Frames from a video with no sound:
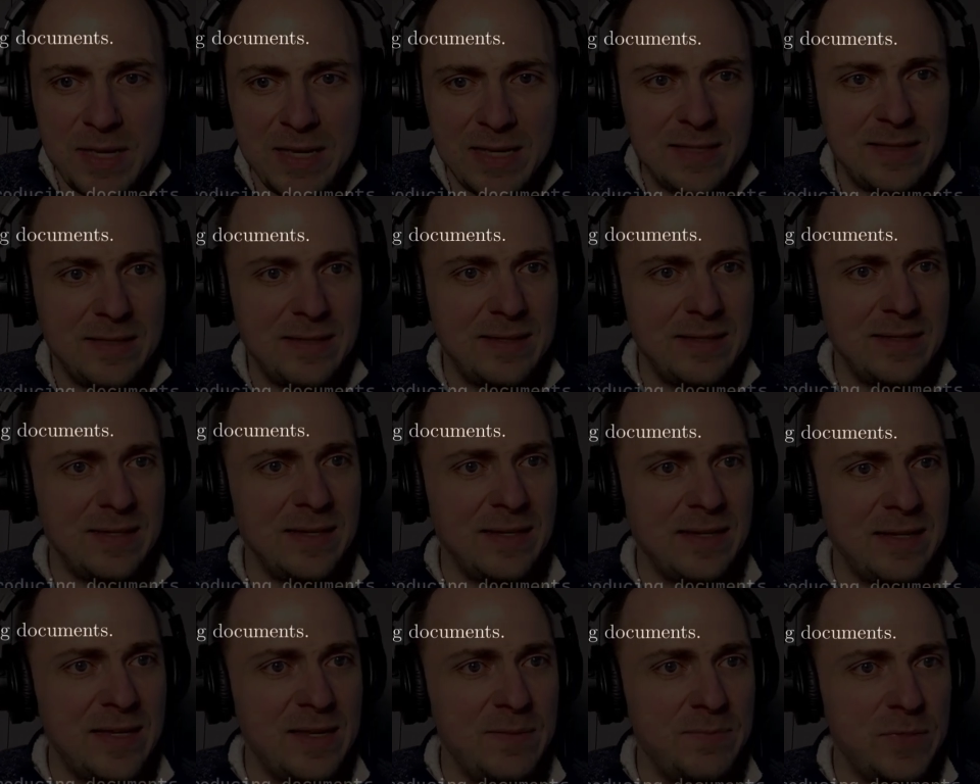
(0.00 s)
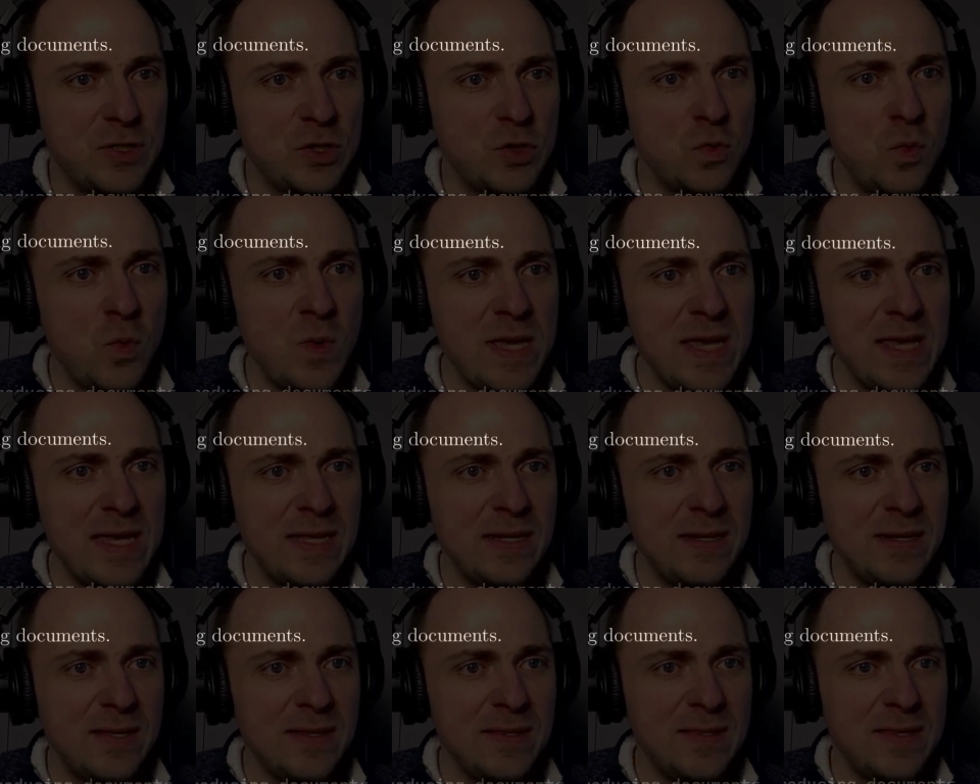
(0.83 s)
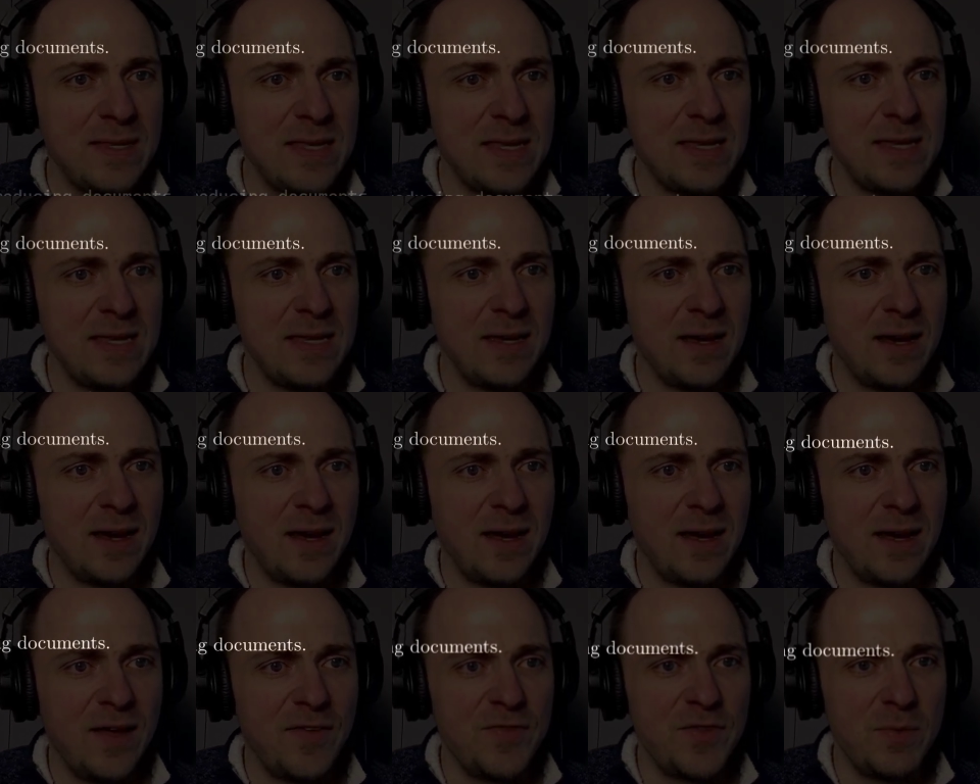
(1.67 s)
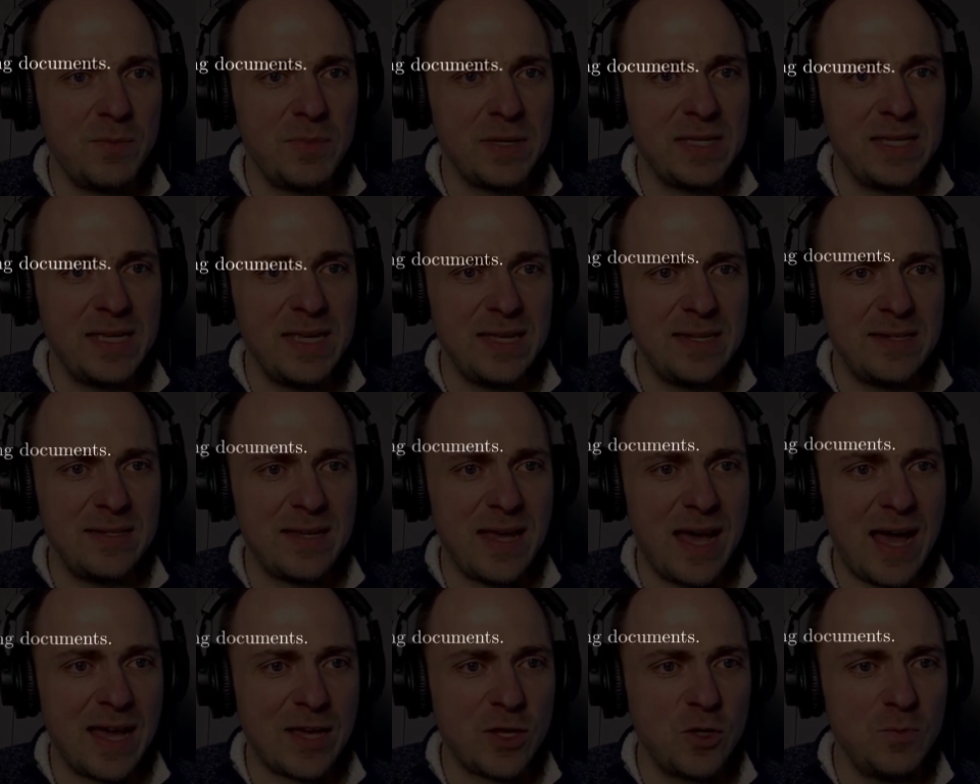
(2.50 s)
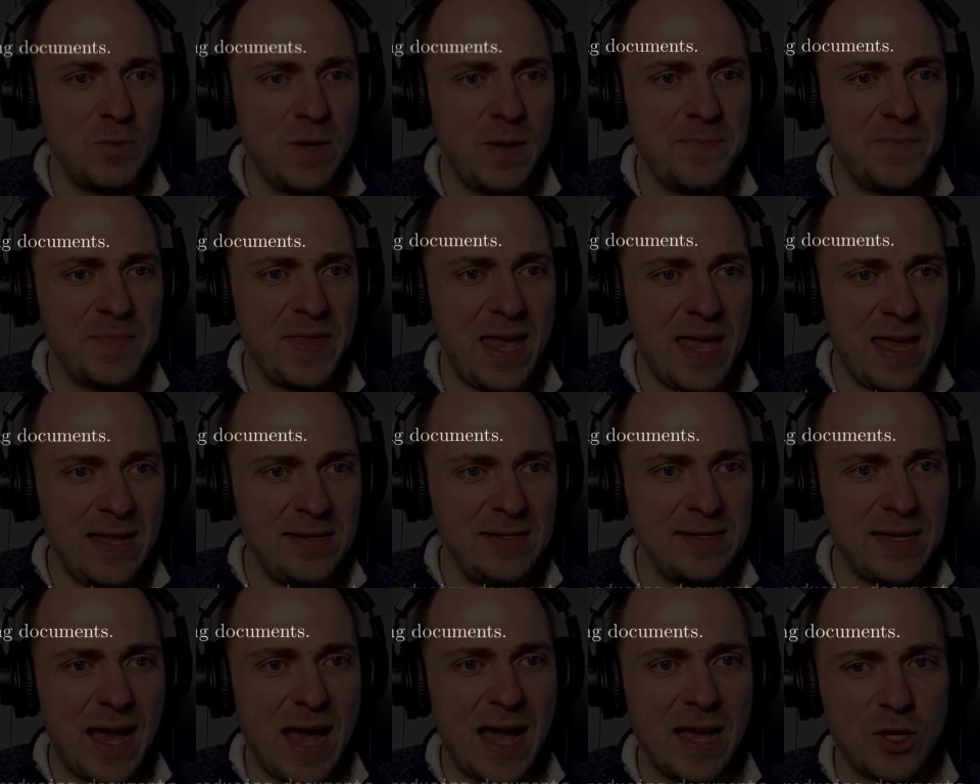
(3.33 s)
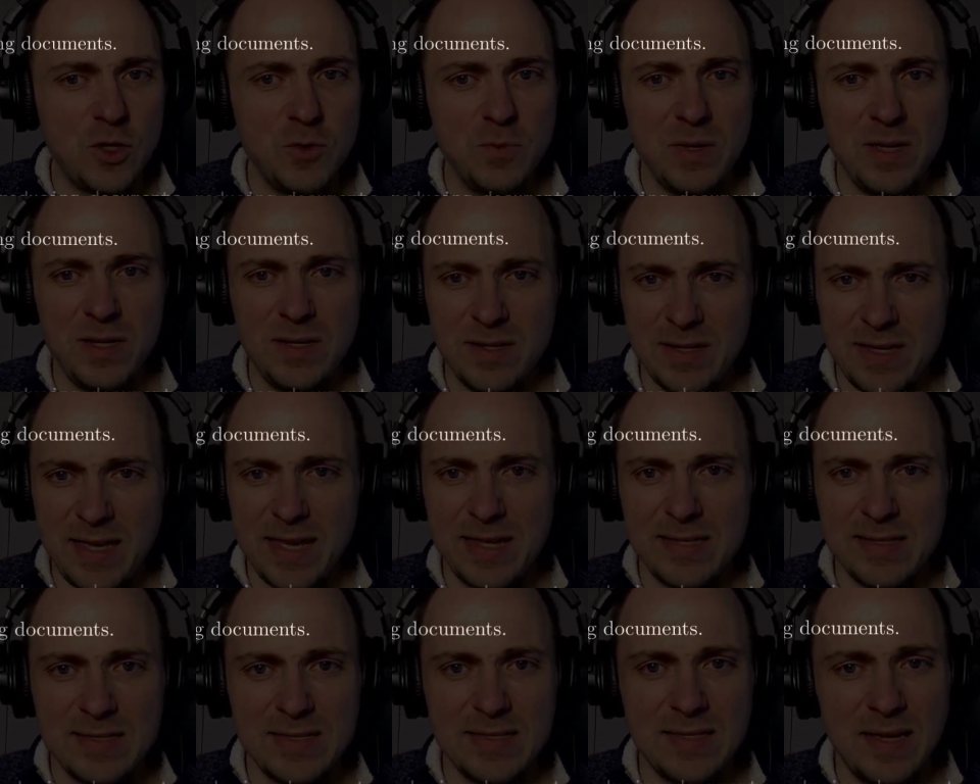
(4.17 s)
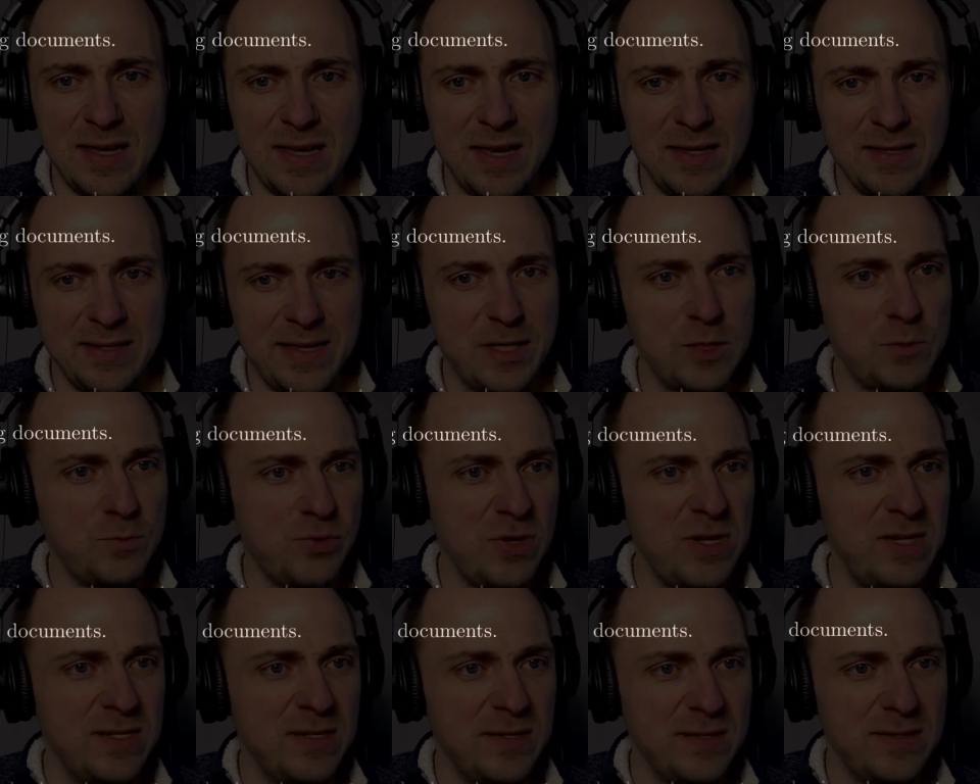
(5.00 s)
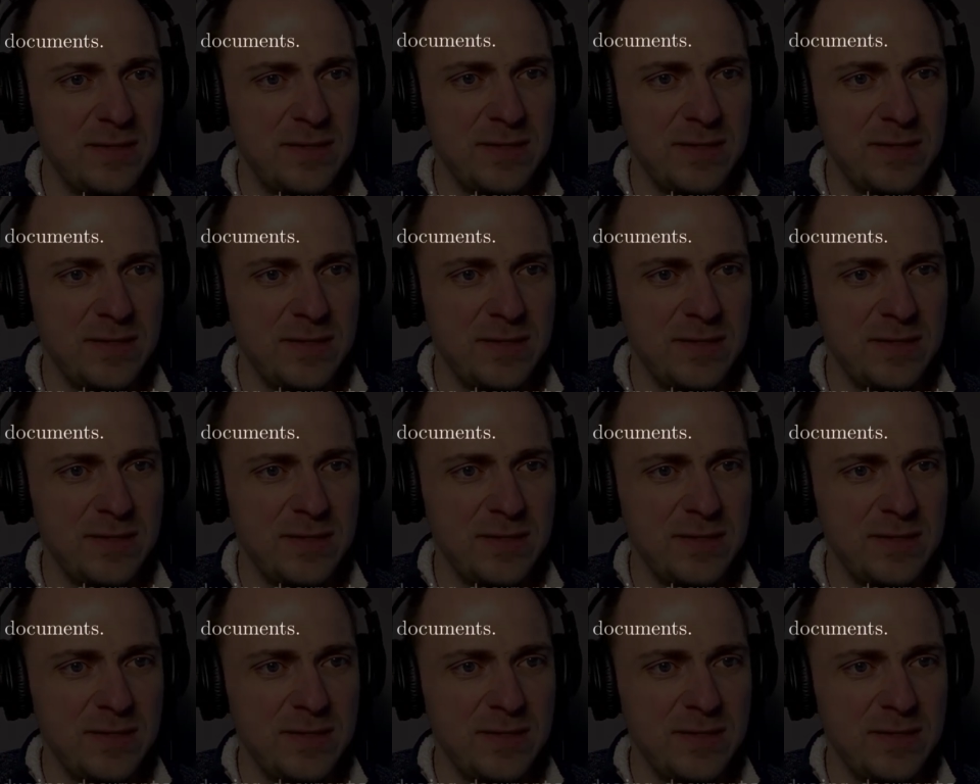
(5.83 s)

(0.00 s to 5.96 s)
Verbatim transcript: in uh, in between the uh, the begin document end document gets uh, gets printed.